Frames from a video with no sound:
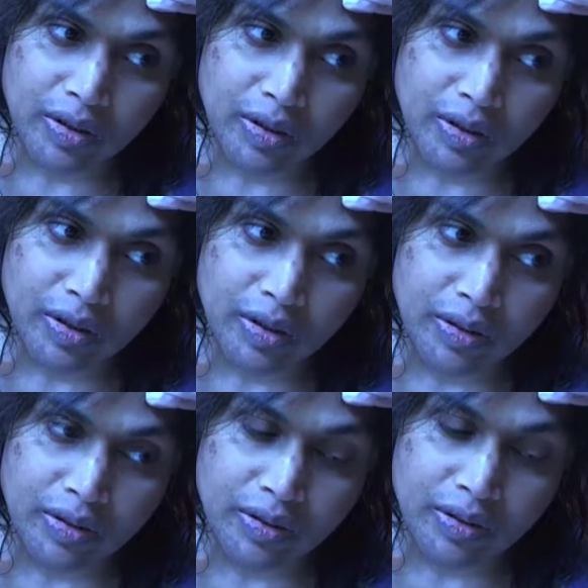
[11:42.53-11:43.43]

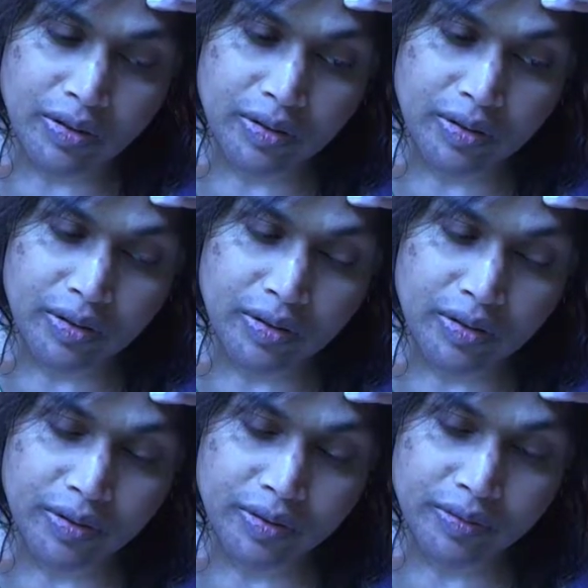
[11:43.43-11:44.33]
And uh,
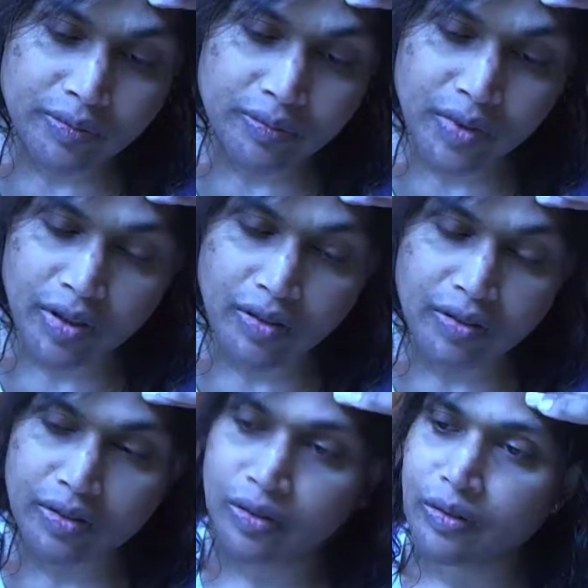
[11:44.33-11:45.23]
yeah,
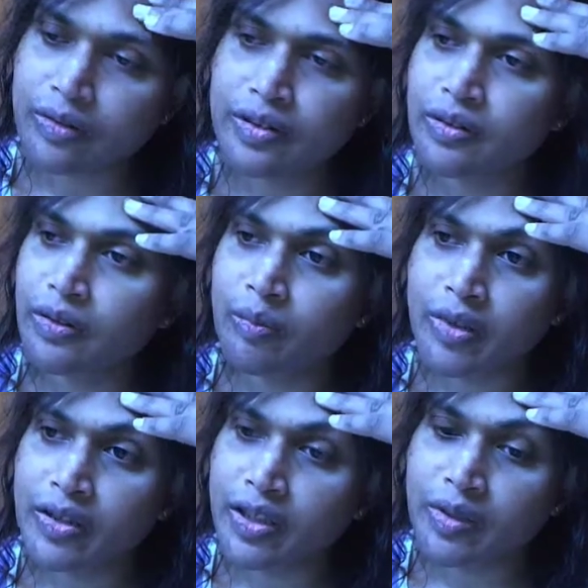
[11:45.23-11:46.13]
this whole this whole
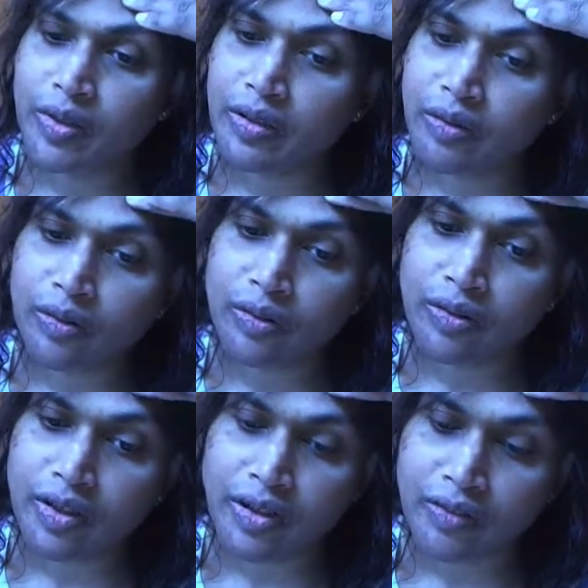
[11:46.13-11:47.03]
month has been a whole
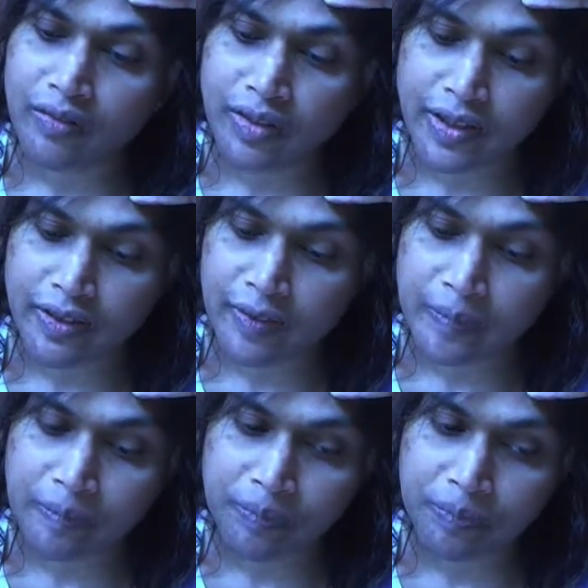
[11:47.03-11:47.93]
kind of like
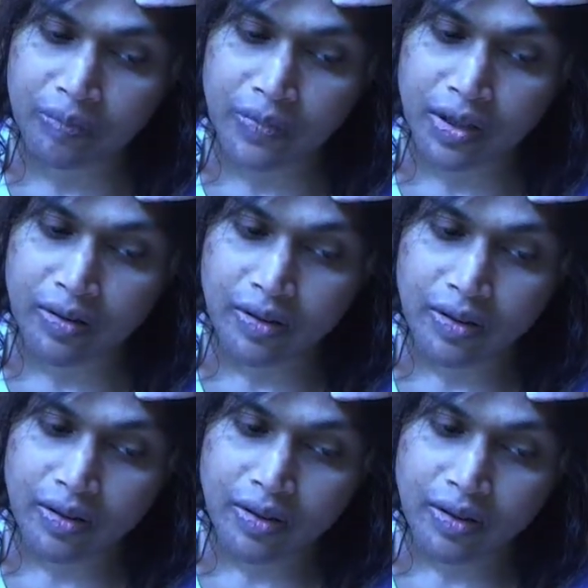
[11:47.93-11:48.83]
um
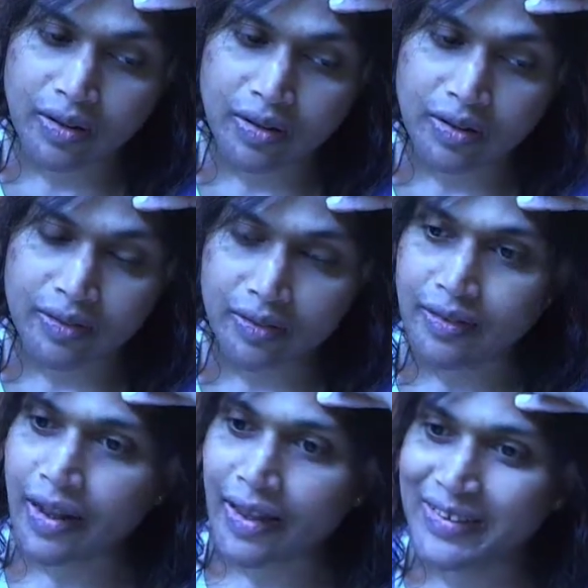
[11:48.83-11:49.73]

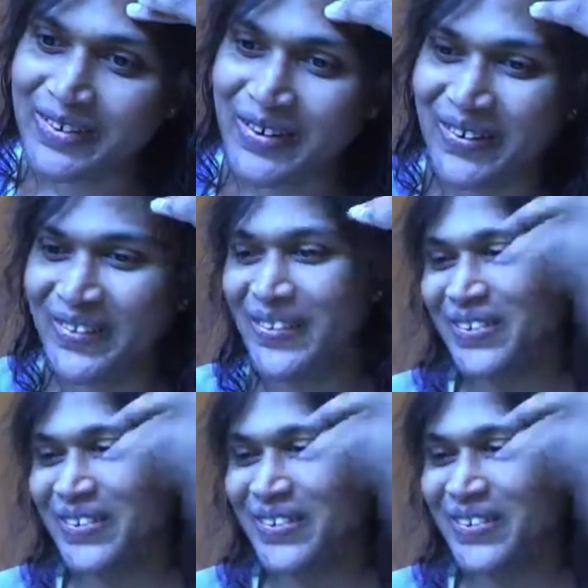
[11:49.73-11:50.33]
disaster